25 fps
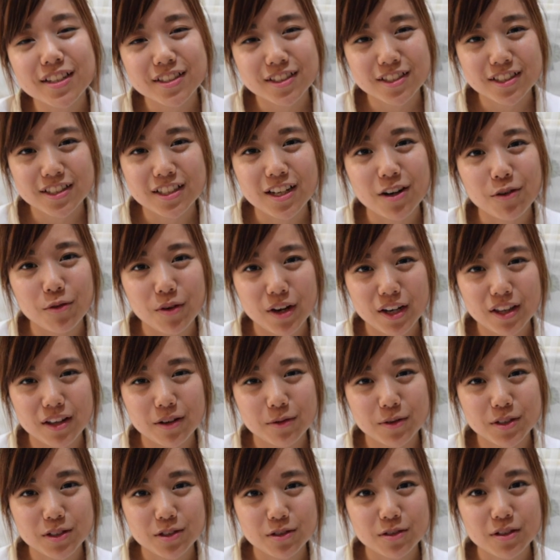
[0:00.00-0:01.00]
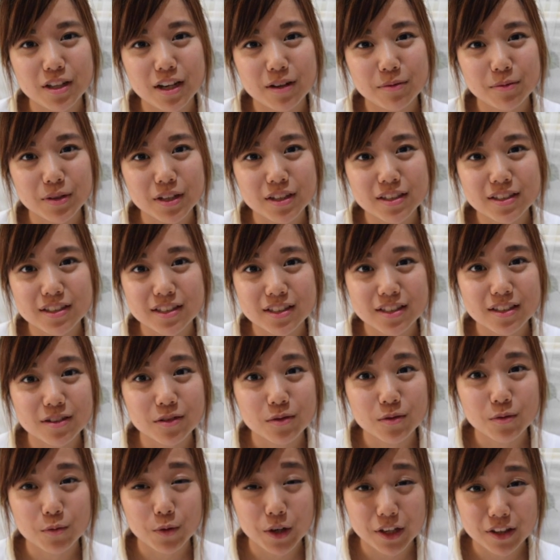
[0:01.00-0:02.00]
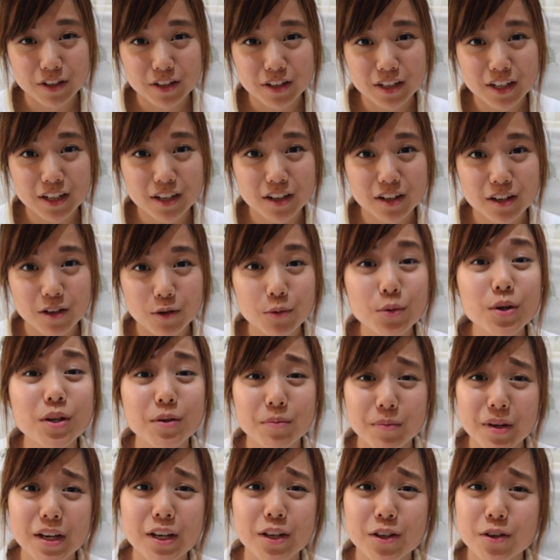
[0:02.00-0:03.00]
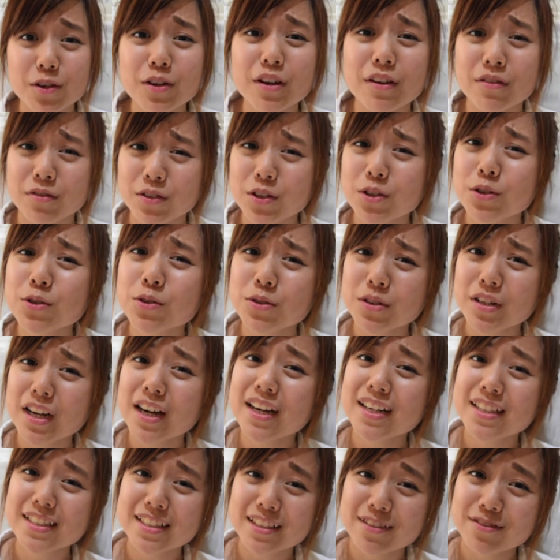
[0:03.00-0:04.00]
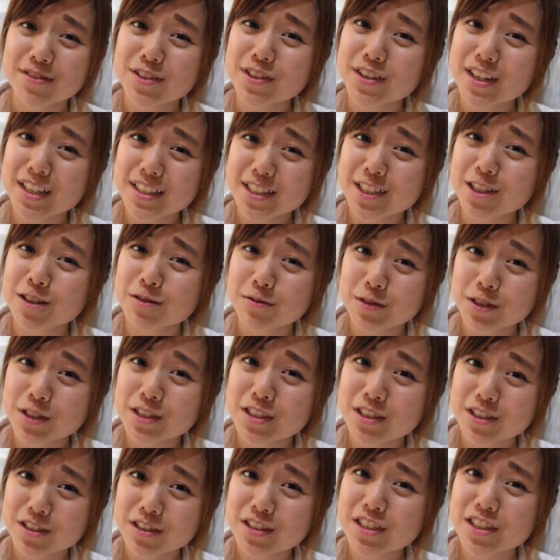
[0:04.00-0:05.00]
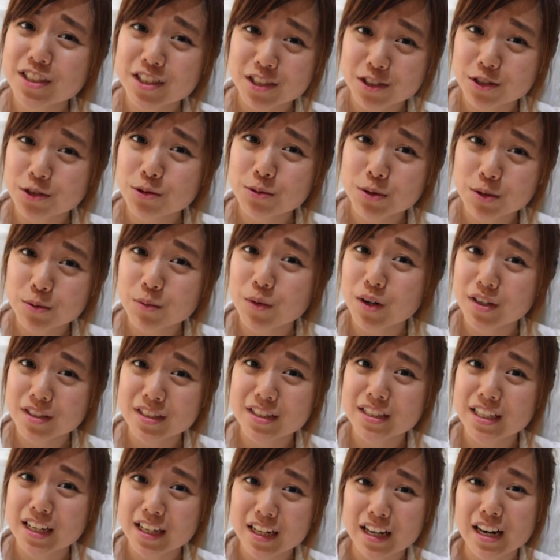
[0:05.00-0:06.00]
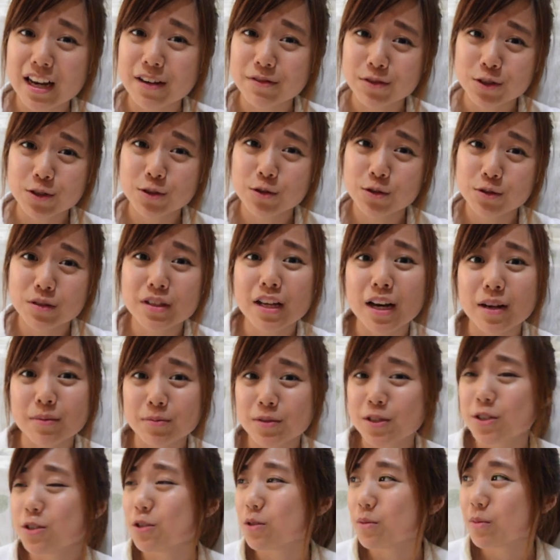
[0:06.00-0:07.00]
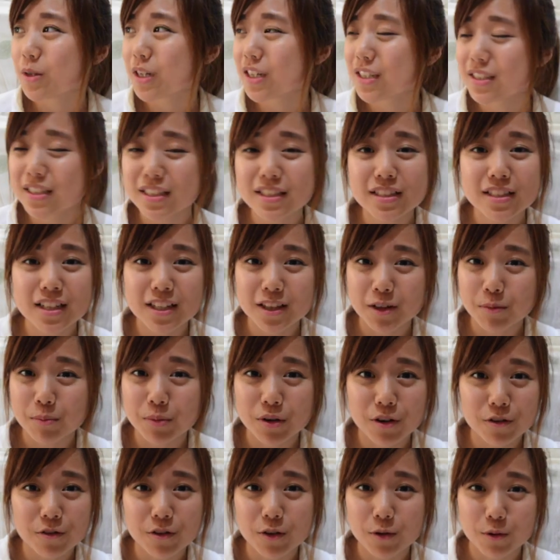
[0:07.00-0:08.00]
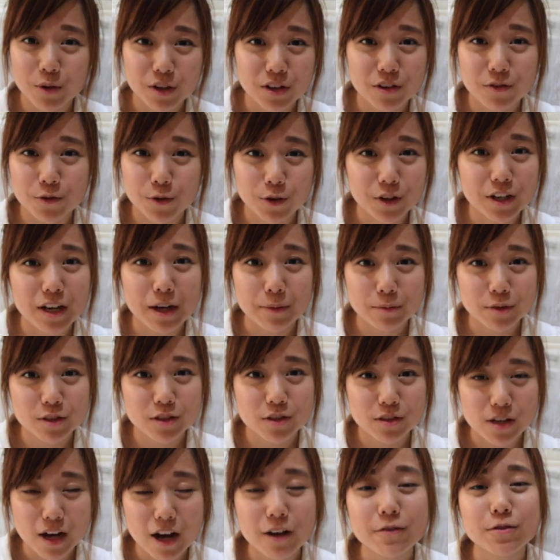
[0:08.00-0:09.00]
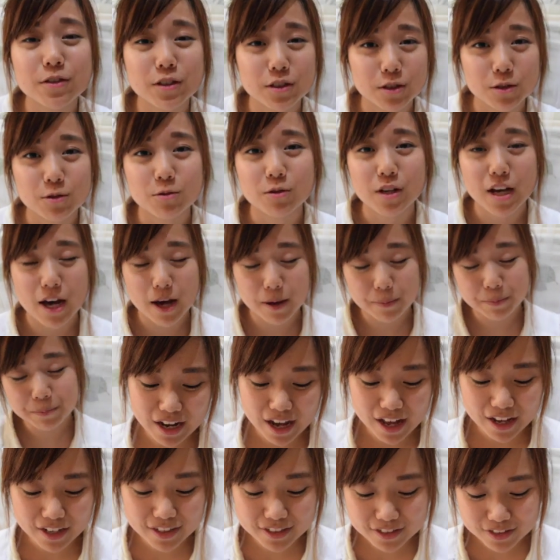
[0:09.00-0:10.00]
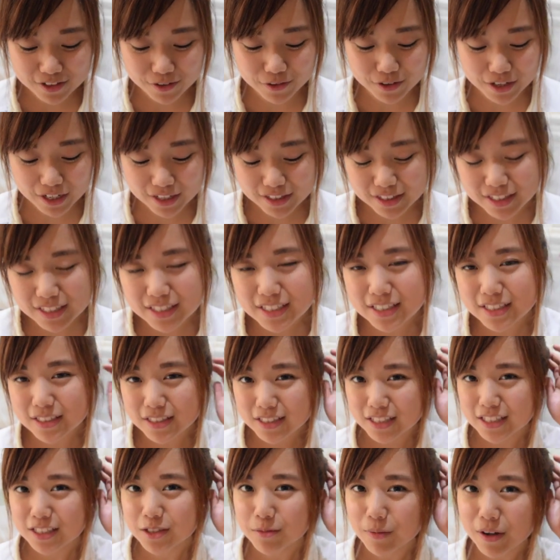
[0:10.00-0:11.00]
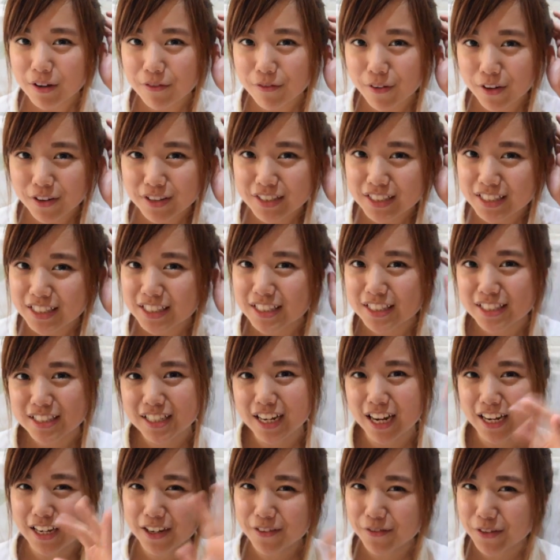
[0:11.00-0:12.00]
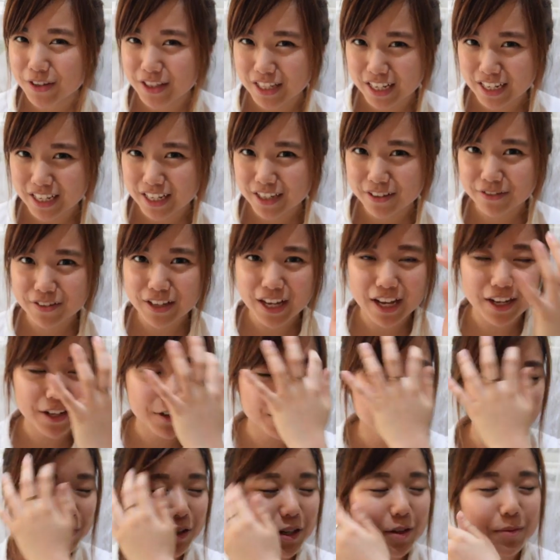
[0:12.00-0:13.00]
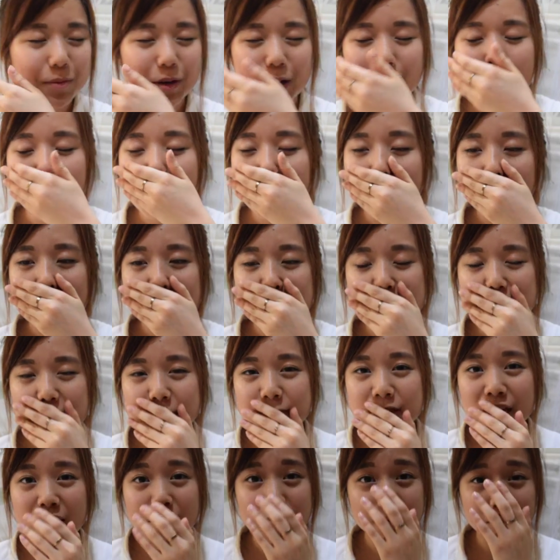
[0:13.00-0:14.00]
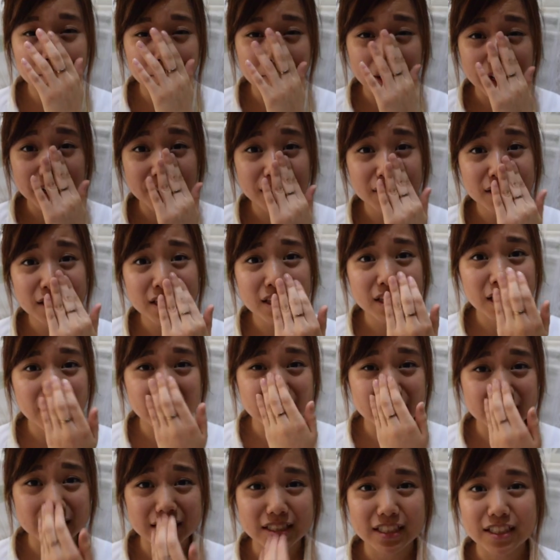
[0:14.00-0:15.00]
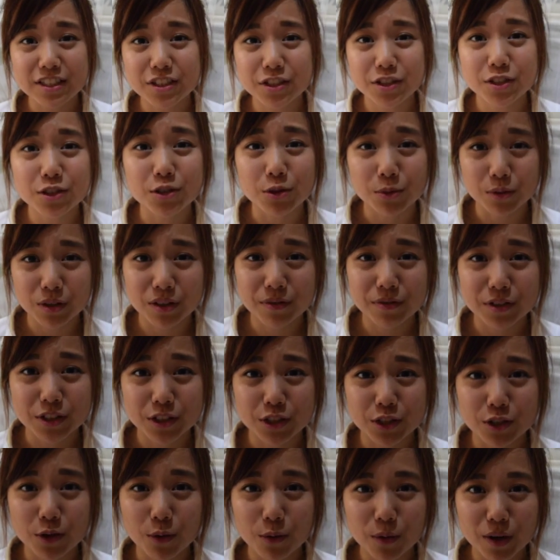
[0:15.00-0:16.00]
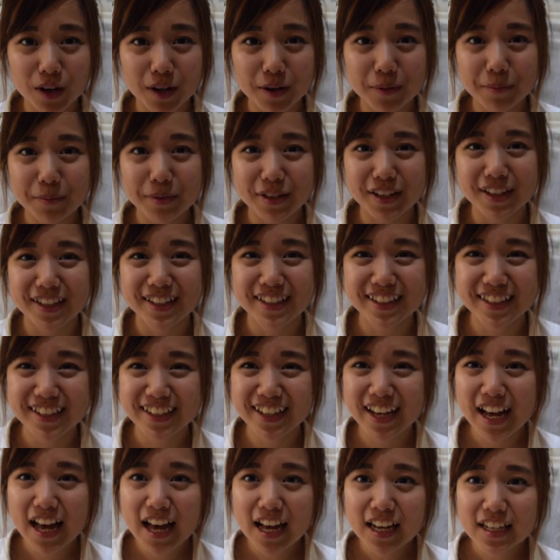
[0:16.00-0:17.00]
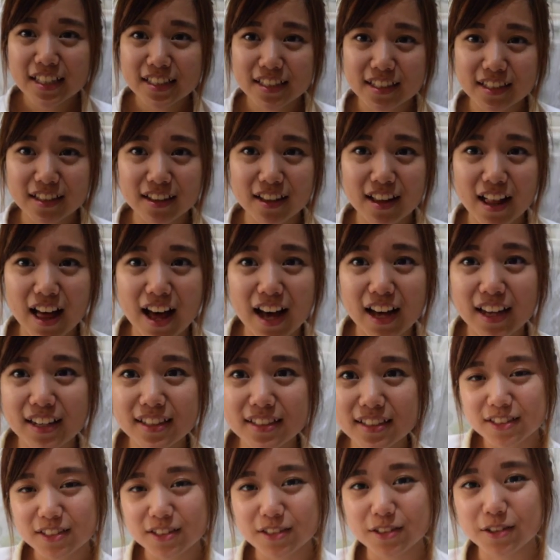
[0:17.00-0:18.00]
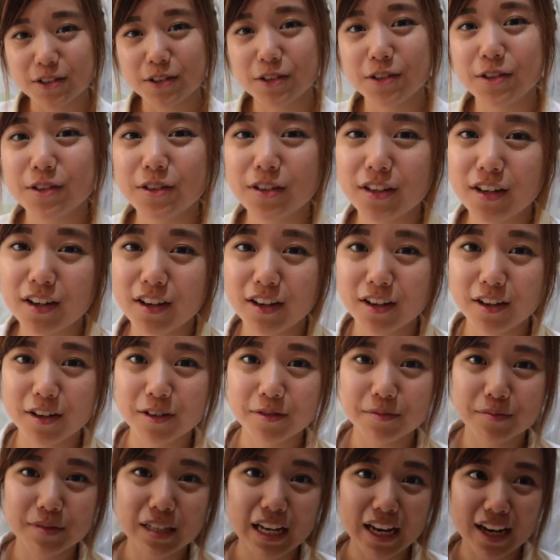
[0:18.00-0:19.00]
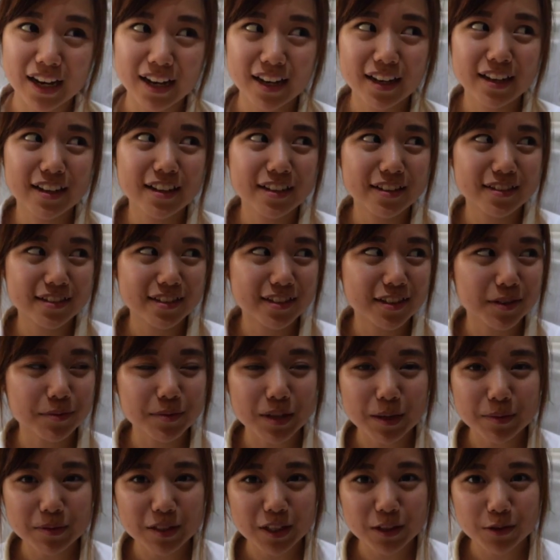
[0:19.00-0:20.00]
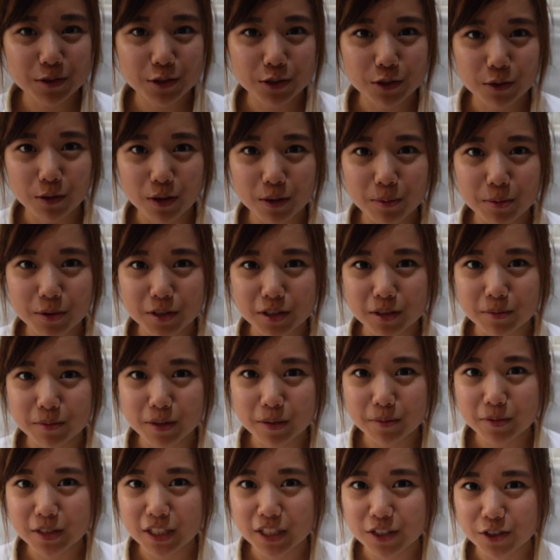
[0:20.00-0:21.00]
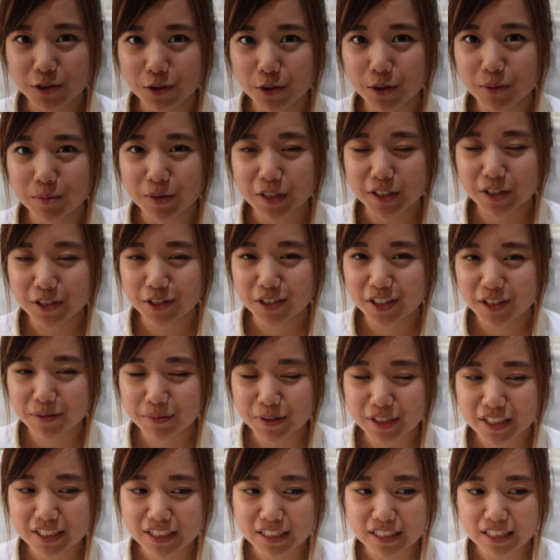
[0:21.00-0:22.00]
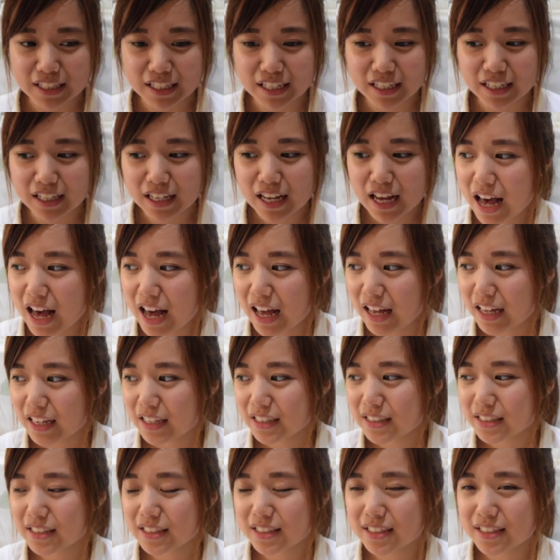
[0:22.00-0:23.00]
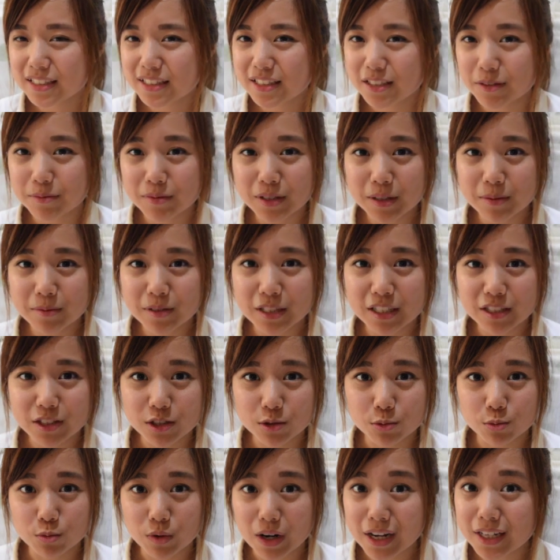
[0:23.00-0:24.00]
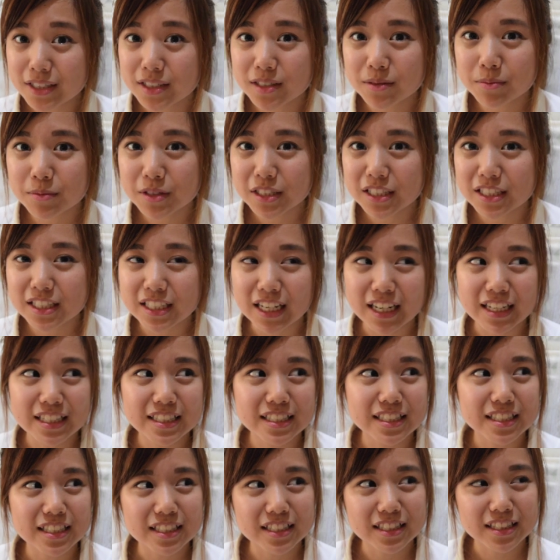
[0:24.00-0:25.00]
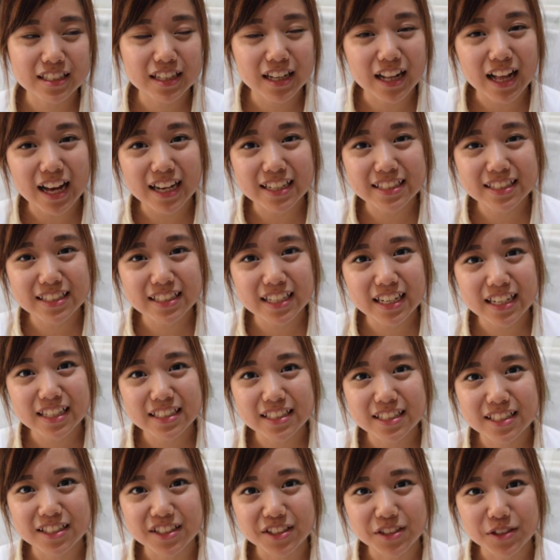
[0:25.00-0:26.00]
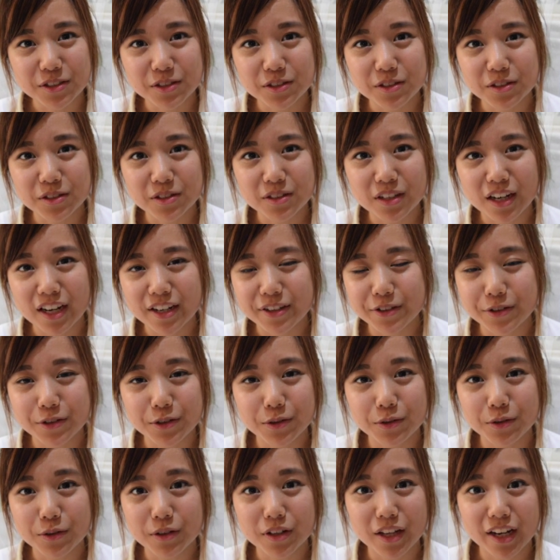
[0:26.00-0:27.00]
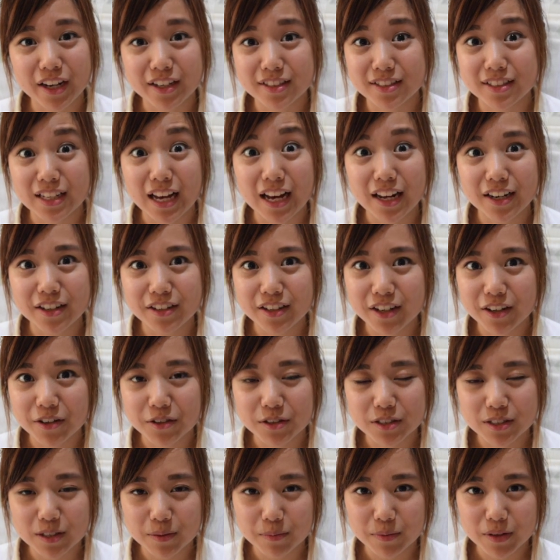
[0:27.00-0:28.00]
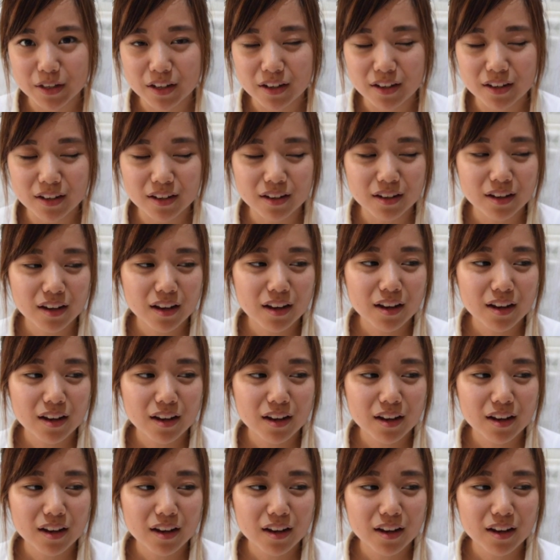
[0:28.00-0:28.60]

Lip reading: understand why they would do that, because the weather here, it would make you, if you guys come to Indonesia, you would want to take an afternoon nap too, because it's like the perfect weather for an afternoon nap. And okay, this might fall into kind of a negative category, but sometimes apparently like the teachers don't even show up to the class. So yeah, sometimes they don't show up, or sometimes they show up like 30 minutes late, and sometimes they just randomly change the class dates to, I don't know, like a Saturday or something.